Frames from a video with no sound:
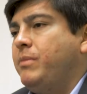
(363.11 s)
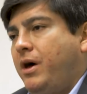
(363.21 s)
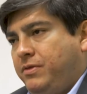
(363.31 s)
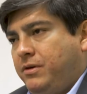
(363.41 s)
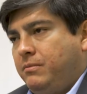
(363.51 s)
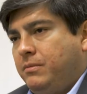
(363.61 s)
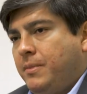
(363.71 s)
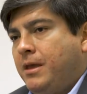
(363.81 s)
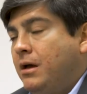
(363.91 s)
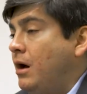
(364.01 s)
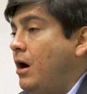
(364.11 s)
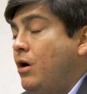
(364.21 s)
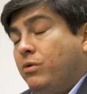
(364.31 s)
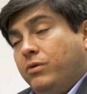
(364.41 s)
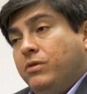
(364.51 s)
about them.
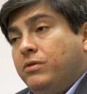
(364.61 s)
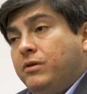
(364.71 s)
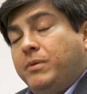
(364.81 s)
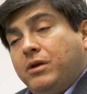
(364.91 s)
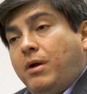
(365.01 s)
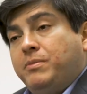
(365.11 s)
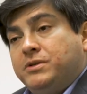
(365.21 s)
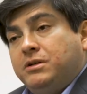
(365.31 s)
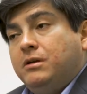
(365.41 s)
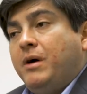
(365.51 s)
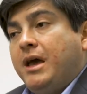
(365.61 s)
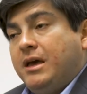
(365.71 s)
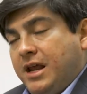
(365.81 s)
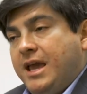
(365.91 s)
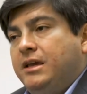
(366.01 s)
Oh, they're being represented by
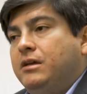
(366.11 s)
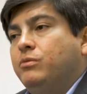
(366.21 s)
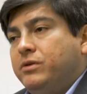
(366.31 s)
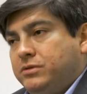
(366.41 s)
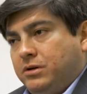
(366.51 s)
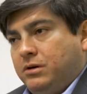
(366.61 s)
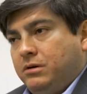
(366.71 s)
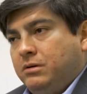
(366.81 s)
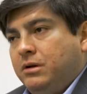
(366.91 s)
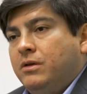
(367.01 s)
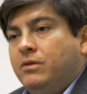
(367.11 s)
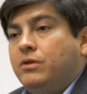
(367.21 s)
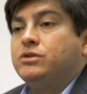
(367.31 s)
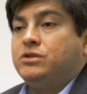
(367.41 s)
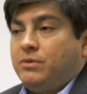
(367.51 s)
an AE realtor
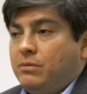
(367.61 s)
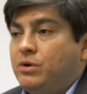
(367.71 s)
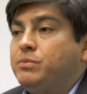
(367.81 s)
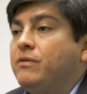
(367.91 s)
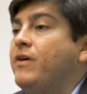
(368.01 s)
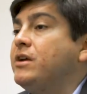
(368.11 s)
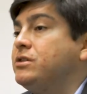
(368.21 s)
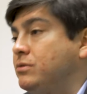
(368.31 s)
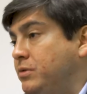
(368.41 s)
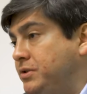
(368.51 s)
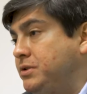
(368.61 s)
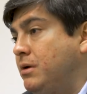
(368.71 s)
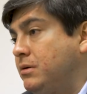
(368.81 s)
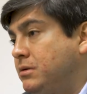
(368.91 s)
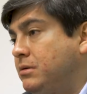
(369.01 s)
those are some of the most professional real
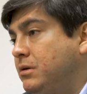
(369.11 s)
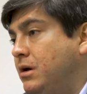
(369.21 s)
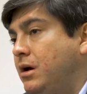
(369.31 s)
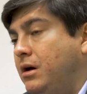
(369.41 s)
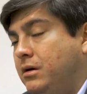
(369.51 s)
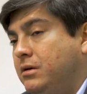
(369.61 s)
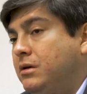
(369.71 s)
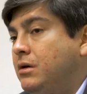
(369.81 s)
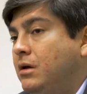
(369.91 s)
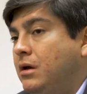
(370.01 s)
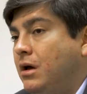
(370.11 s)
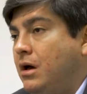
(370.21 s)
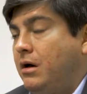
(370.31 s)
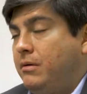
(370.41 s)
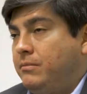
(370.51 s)
estate uh,
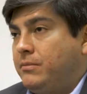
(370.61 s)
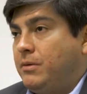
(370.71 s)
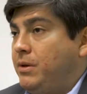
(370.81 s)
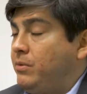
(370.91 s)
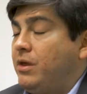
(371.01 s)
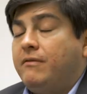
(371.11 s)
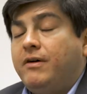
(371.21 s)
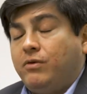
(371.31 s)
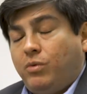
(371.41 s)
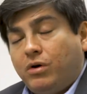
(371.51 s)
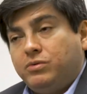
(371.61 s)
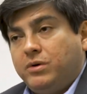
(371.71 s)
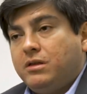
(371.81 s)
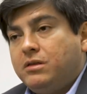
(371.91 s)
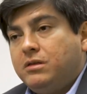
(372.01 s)
um, people that I've ever worked
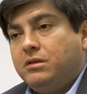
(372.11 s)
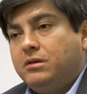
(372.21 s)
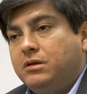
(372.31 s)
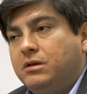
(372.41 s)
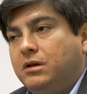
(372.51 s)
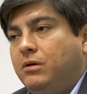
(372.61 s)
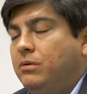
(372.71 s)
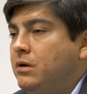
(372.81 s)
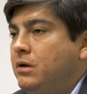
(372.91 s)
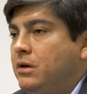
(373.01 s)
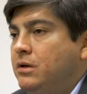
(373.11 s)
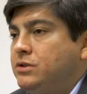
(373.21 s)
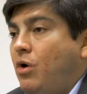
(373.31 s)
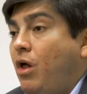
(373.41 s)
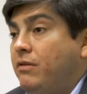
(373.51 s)
with, you know?
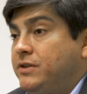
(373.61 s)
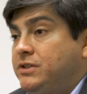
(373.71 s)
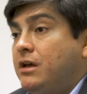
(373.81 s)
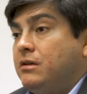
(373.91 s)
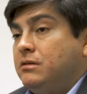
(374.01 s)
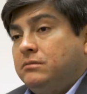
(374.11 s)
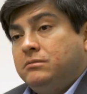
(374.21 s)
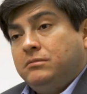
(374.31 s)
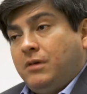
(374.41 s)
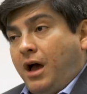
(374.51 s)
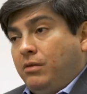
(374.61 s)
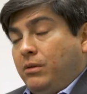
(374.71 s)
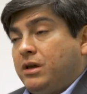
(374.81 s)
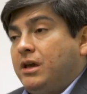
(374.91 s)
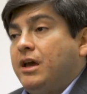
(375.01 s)
So all of a sudden, I'm
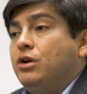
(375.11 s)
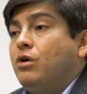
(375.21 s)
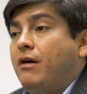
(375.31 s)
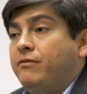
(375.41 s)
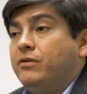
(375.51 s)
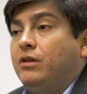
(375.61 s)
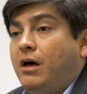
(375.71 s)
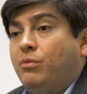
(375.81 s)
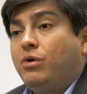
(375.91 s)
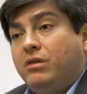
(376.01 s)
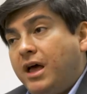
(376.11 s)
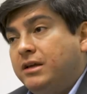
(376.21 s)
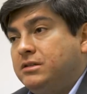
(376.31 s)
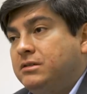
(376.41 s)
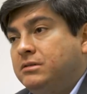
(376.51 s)
looking at your offer in a lot more
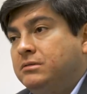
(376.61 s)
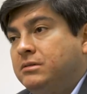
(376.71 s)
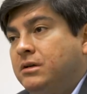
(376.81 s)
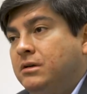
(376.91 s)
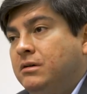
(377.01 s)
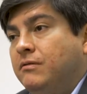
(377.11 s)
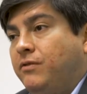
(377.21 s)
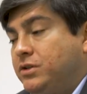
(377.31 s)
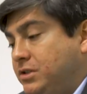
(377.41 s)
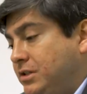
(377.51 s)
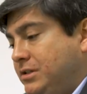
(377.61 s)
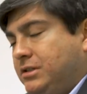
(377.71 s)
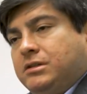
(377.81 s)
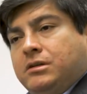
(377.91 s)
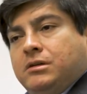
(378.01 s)
light versus